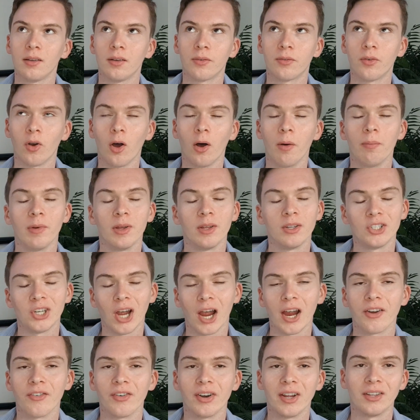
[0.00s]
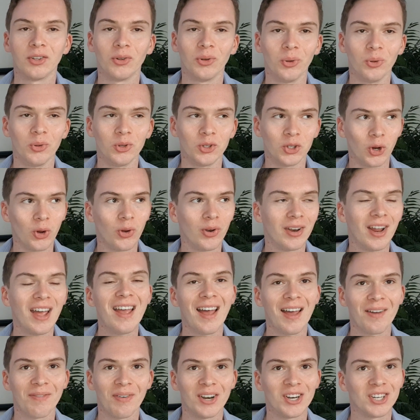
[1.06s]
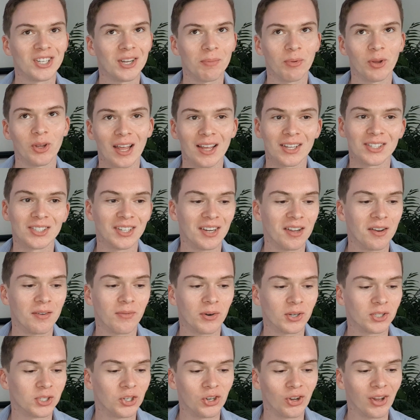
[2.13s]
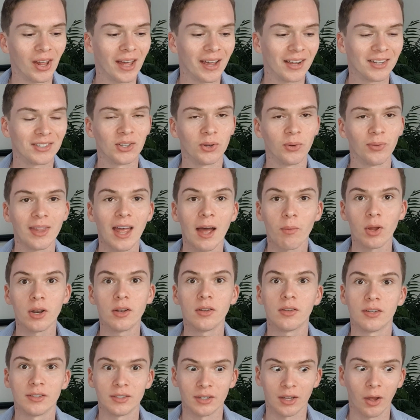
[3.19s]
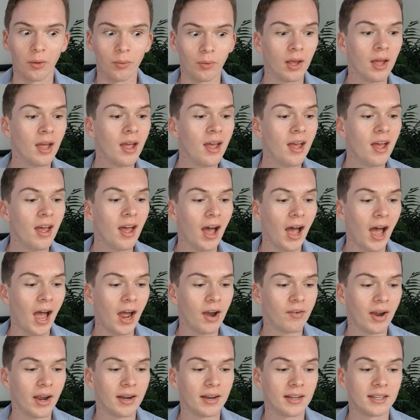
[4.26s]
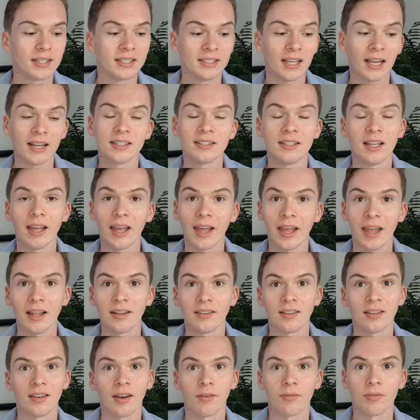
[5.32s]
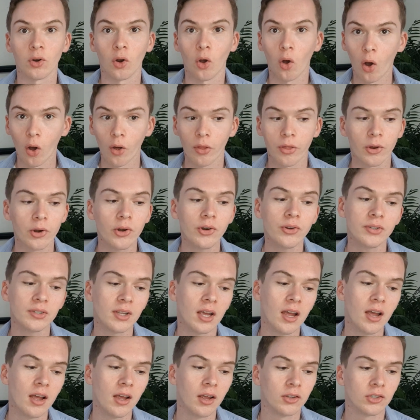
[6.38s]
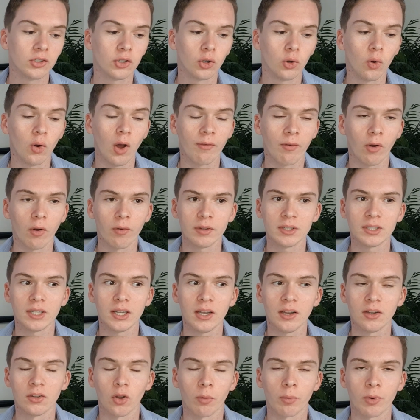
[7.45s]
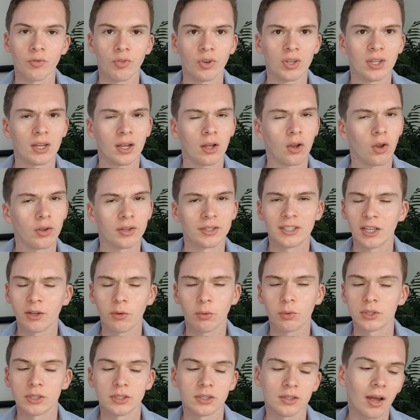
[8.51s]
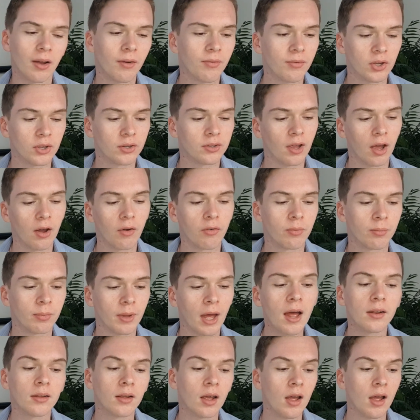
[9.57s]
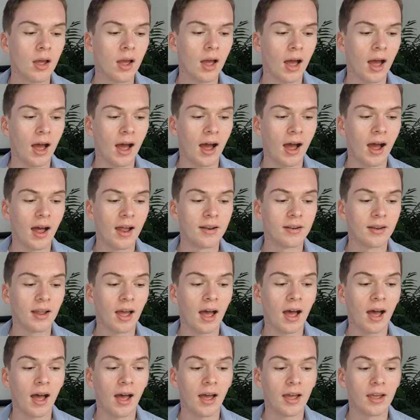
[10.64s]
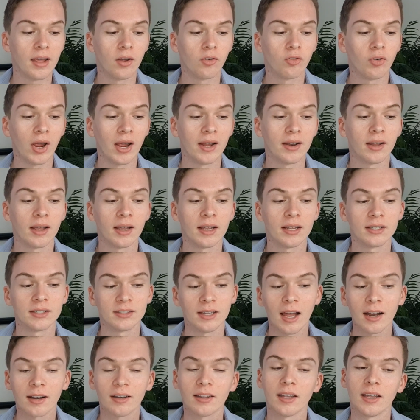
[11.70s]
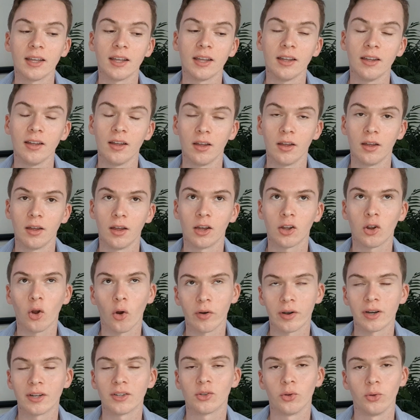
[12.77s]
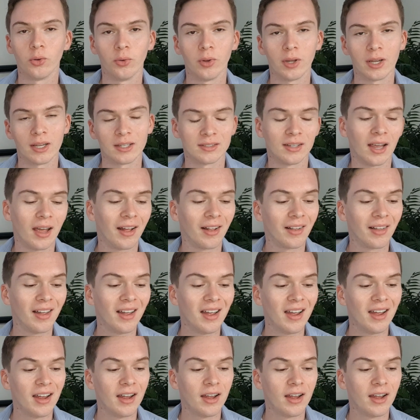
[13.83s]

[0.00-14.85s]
from January to June. I finished a book yesterday on the 1st of July, so that one doesn't count. I read 68 different authors, so I've obviously not been reading a lot of sequels and stuff, you can tell from that. And I read exactly, according to Excel,